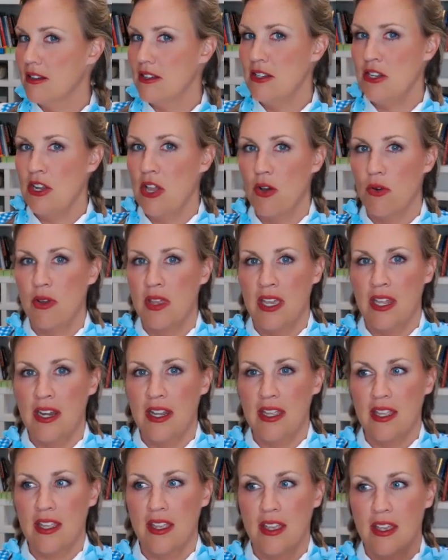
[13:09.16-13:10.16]
No
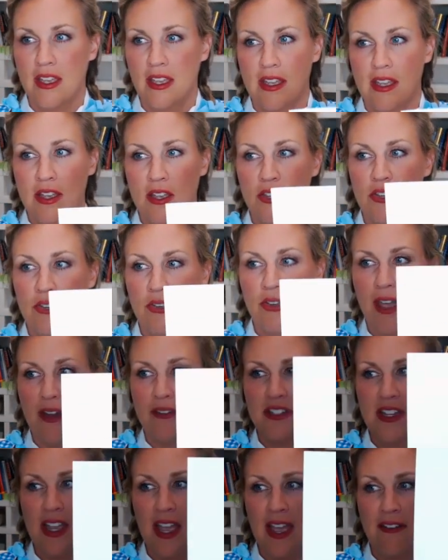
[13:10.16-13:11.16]
kidding. You have
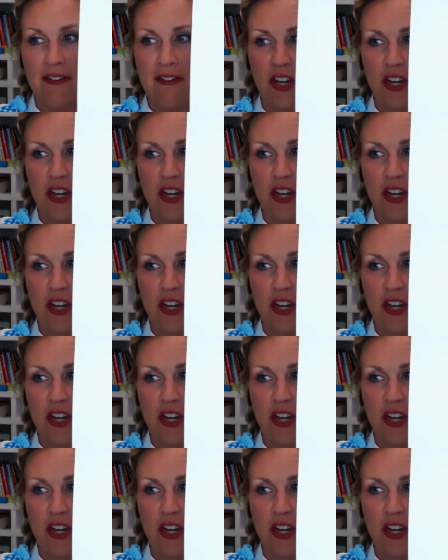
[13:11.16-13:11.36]
to have